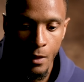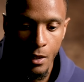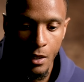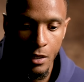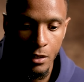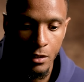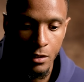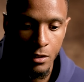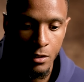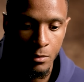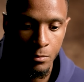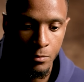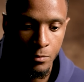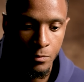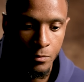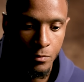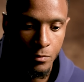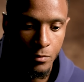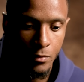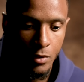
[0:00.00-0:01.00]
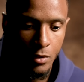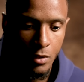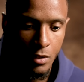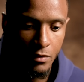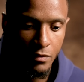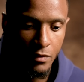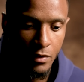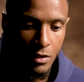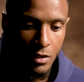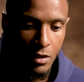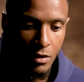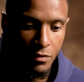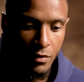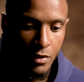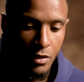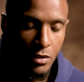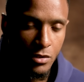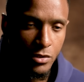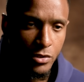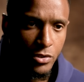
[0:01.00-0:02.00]
And um, you know, I think I
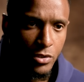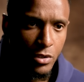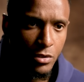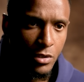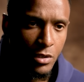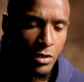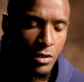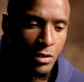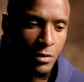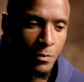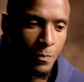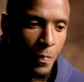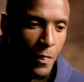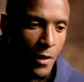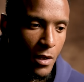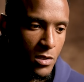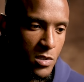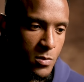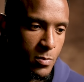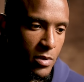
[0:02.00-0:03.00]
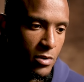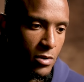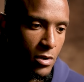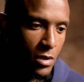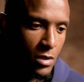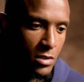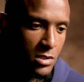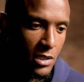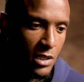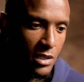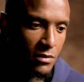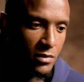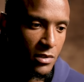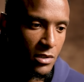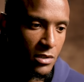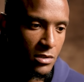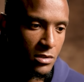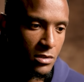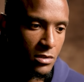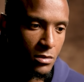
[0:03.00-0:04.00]
think that just showed our our spirit, our
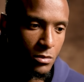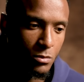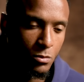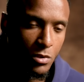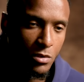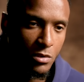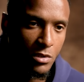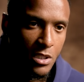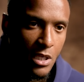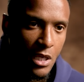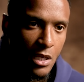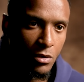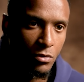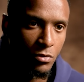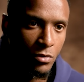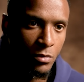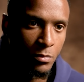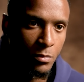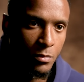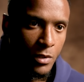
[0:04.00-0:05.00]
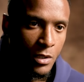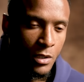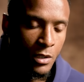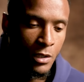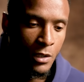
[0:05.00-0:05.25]
togetherness. We're a tight group.